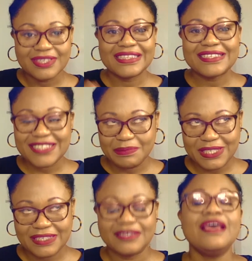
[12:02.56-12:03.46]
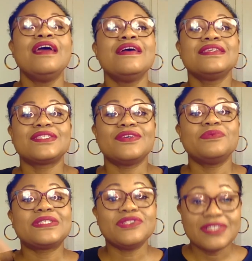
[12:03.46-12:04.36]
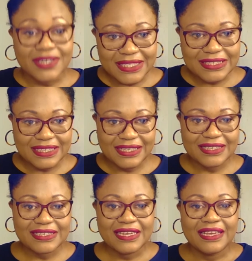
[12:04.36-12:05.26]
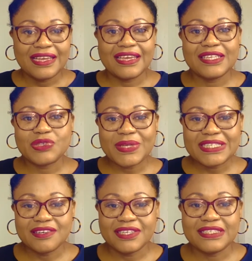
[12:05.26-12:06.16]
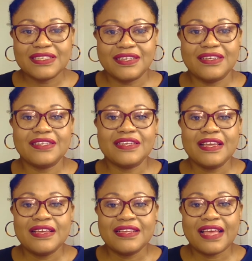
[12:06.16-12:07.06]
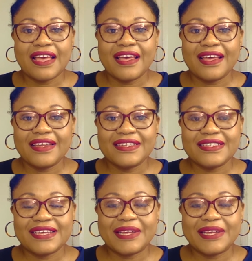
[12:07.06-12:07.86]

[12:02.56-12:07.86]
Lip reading: than CBE. So he was knighted in 2019. And